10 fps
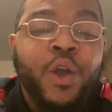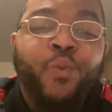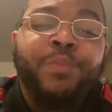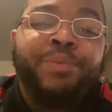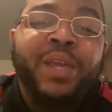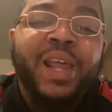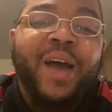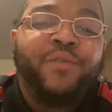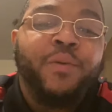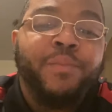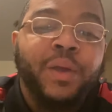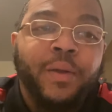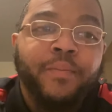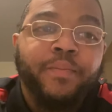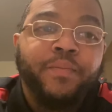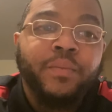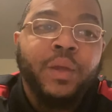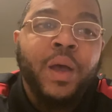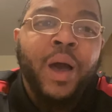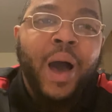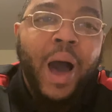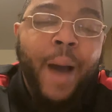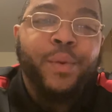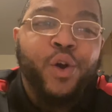Repeat after me. I'm